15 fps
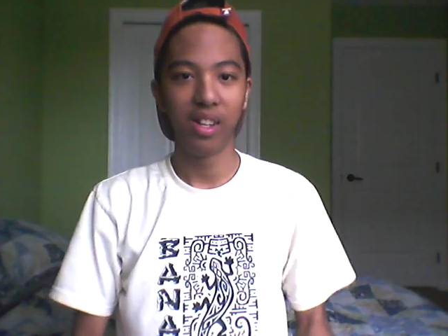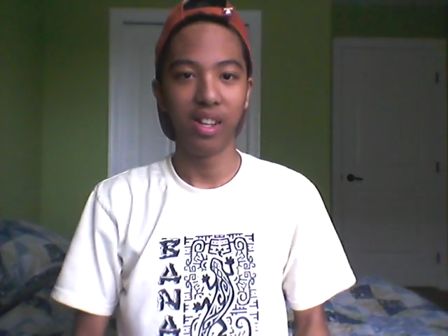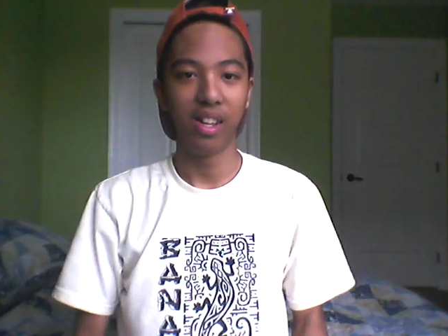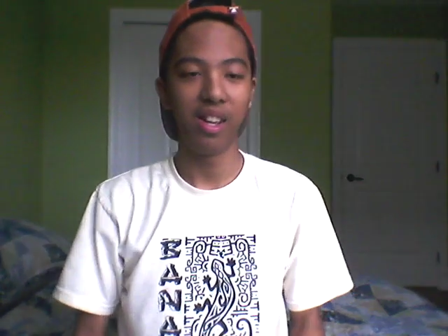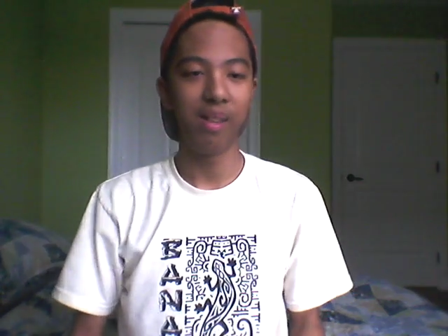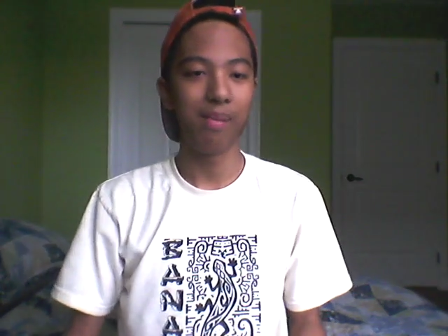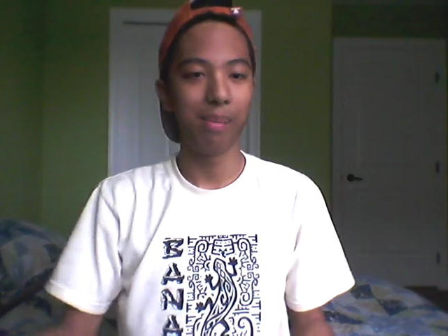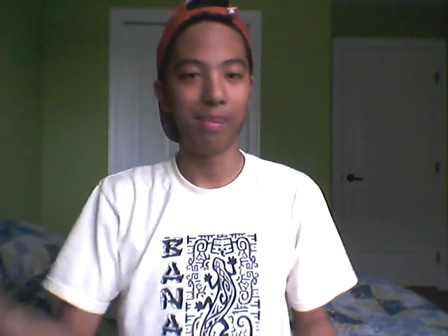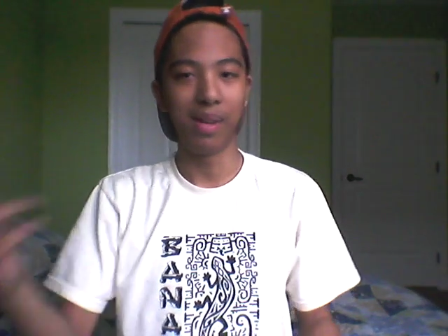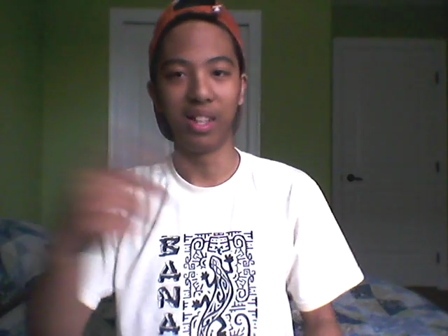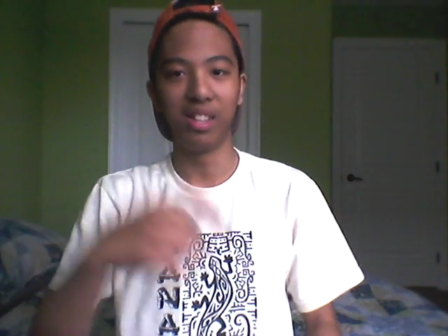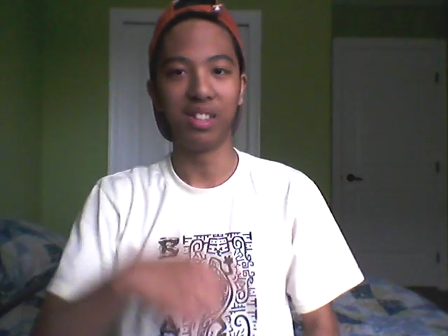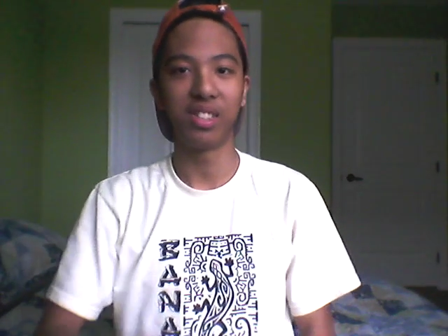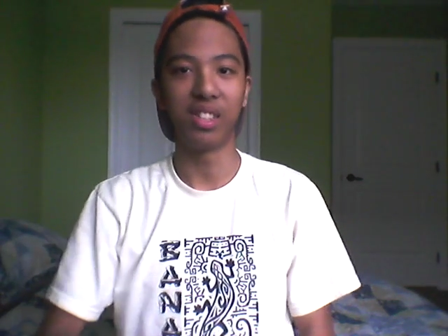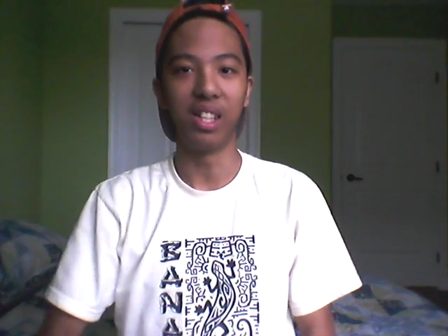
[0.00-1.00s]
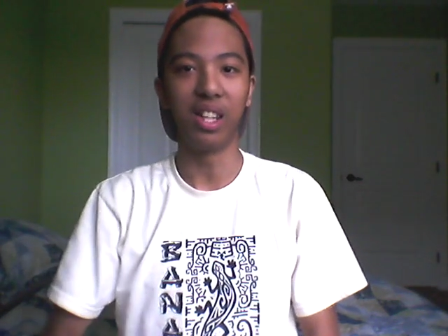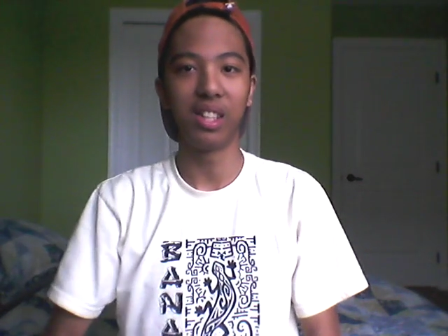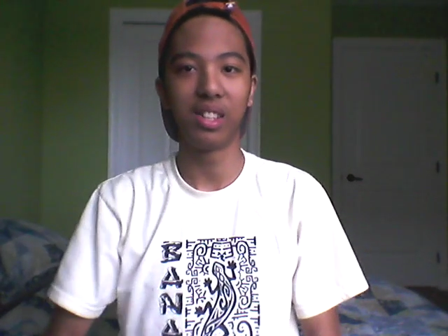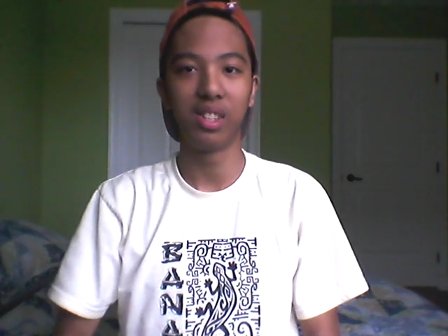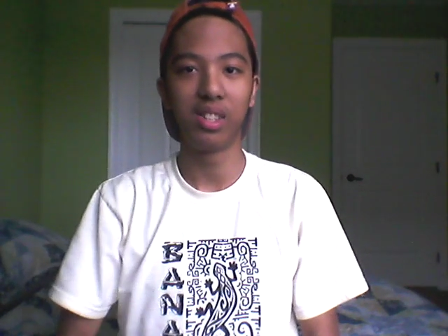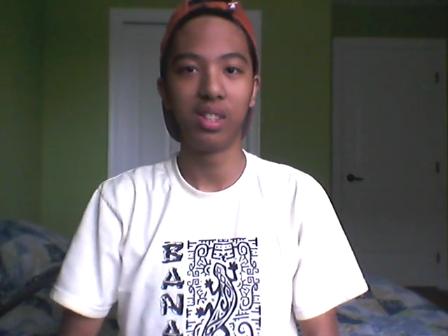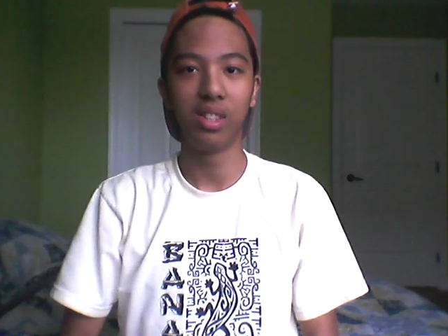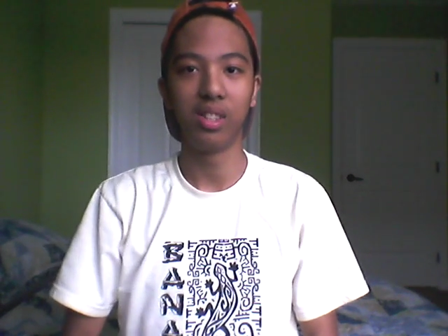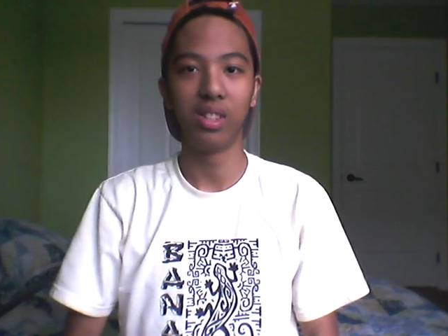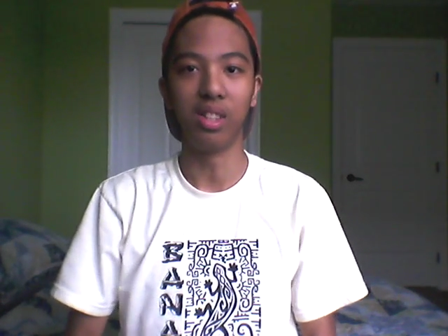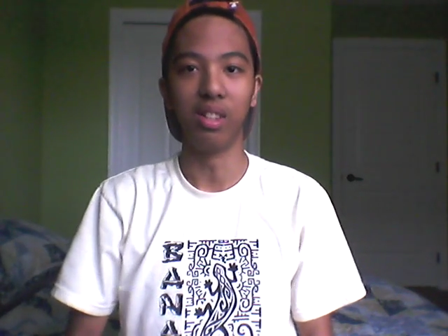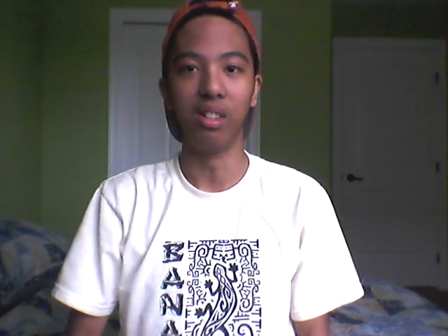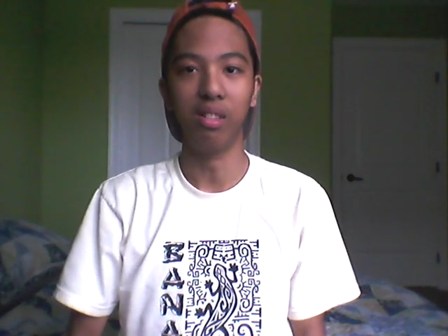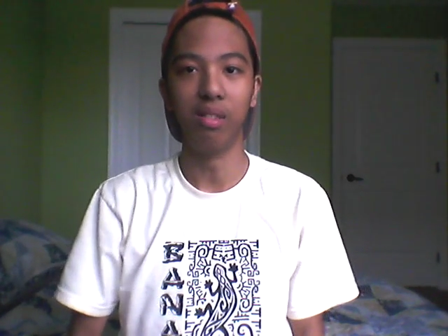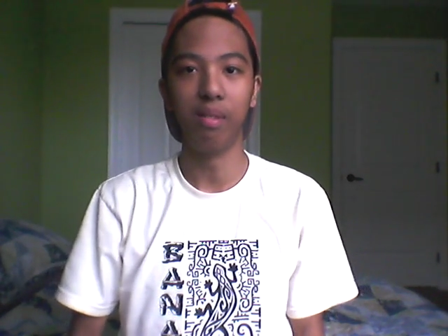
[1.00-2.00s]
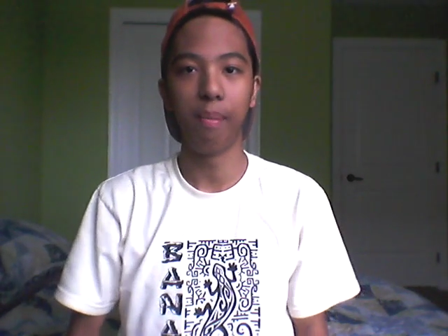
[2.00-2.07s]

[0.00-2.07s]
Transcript: And my balance sucks, so...